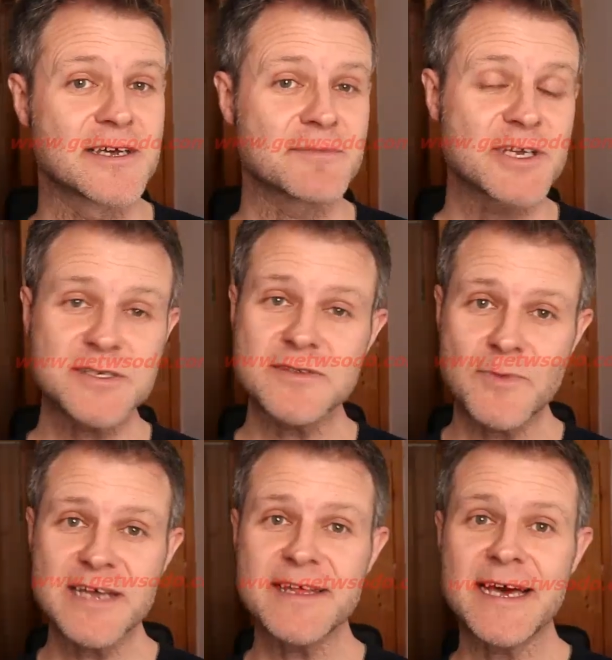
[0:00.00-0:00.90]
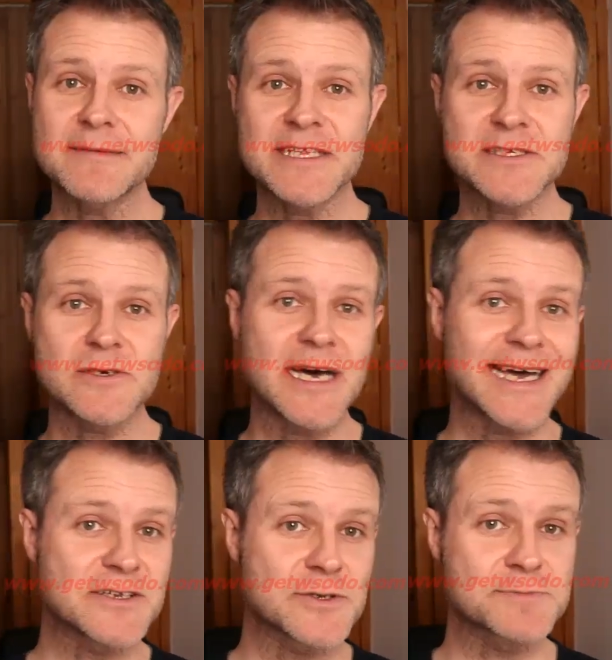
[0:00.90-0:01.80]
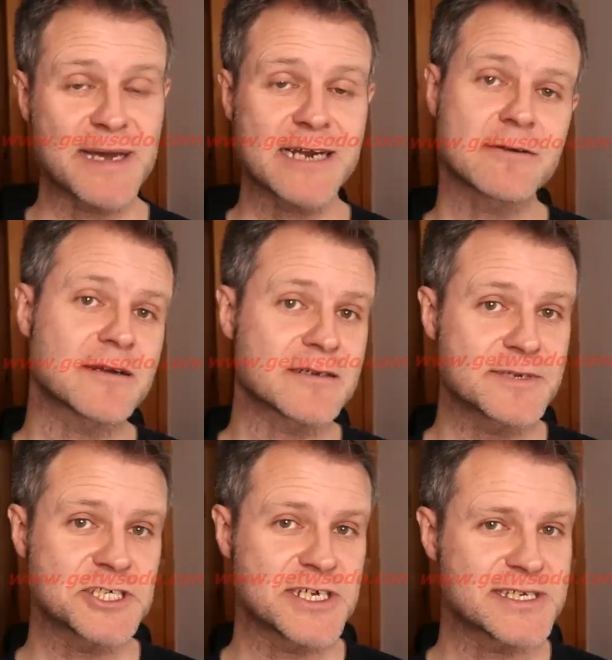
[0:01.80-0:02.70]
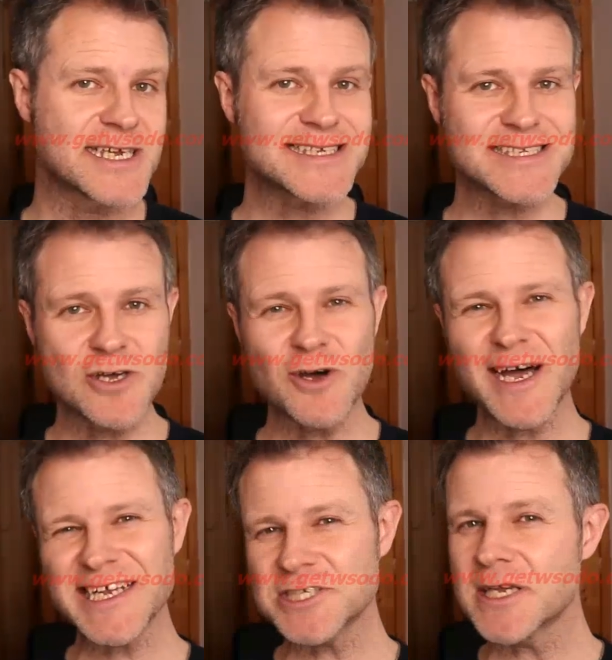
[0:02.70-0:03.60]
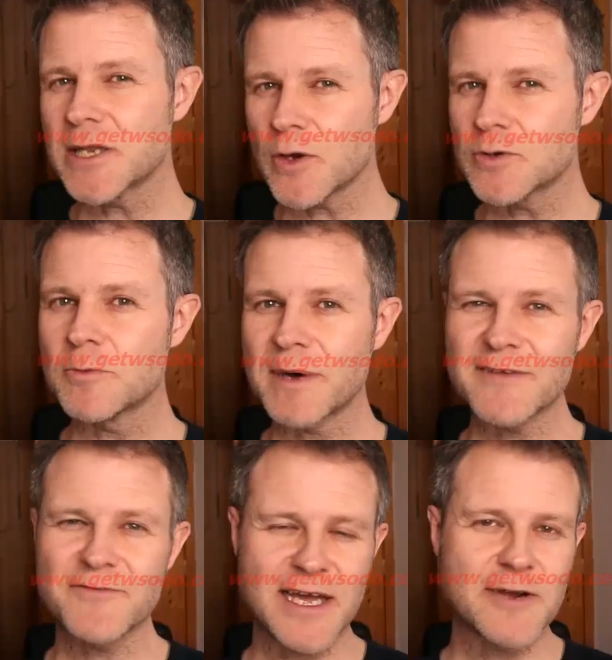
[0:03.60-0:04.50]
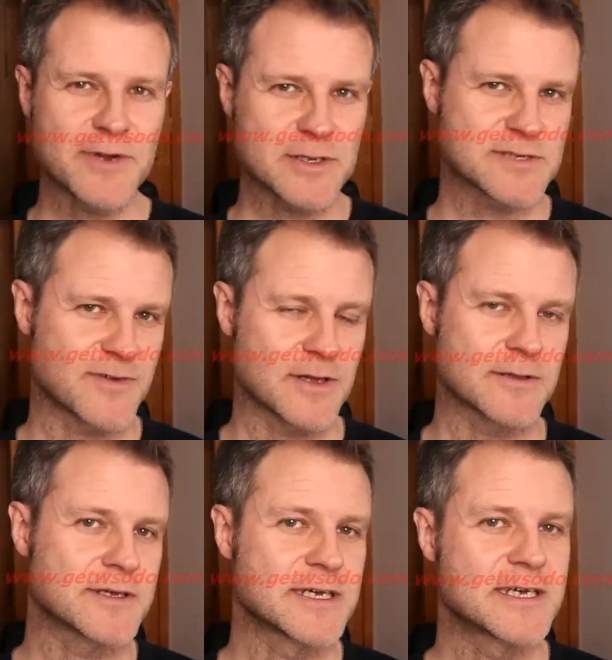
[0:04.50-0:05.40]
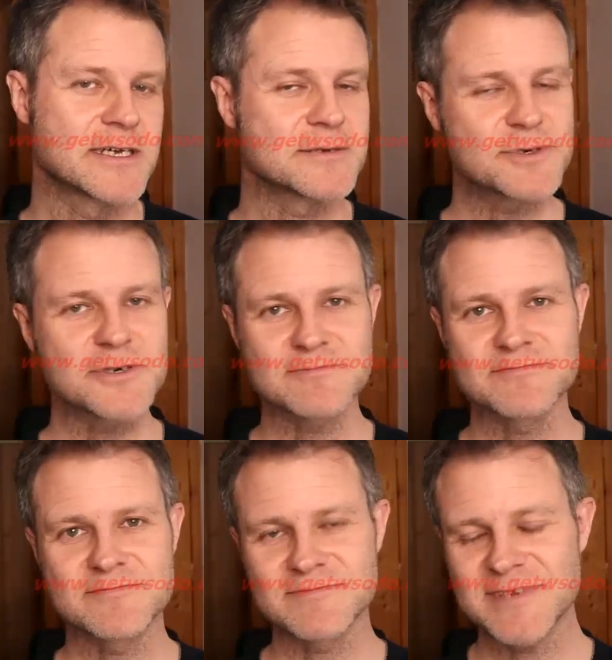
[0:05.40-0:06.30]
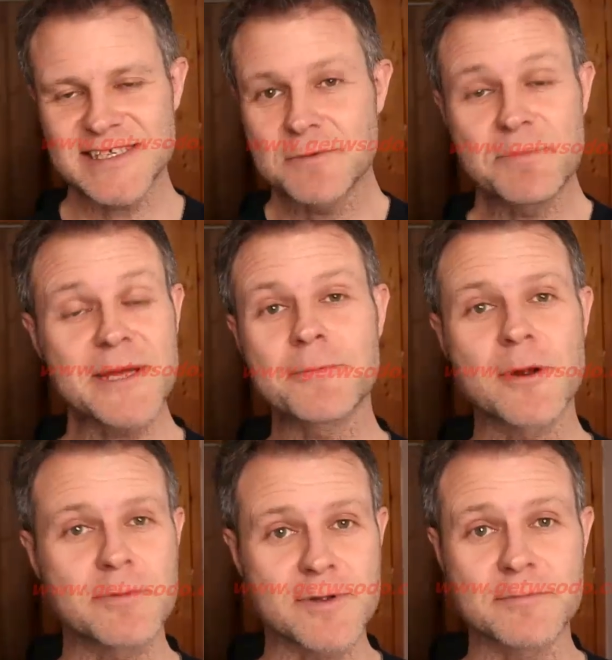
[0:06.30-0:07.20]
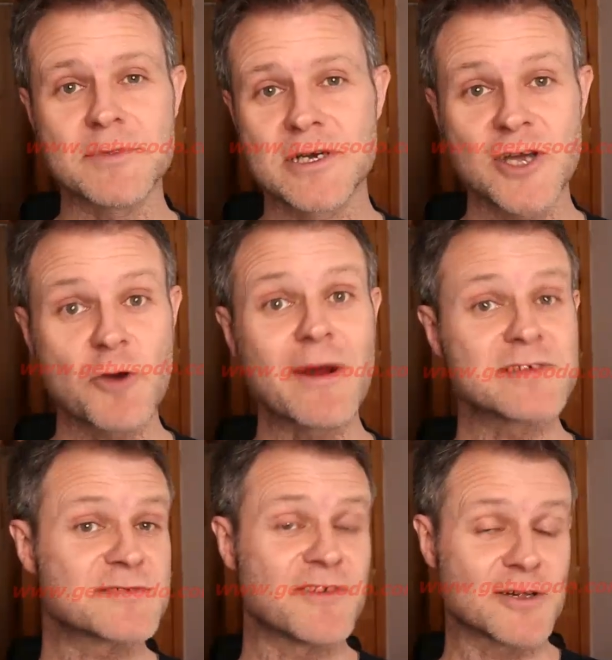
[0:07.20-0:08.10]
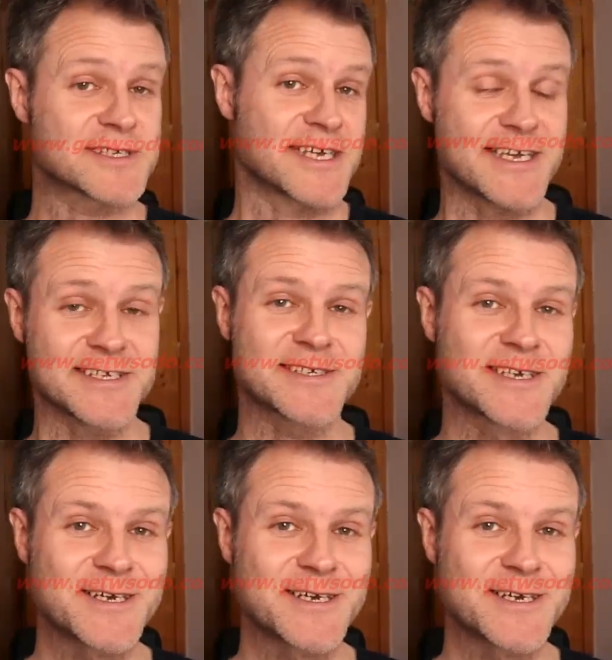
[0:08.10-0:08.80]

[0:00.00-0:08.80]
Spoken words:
Because of the way that Elementor handles background images, it's not actually local by Flywheel's fault, but it's a big problem, whoever's fault it is.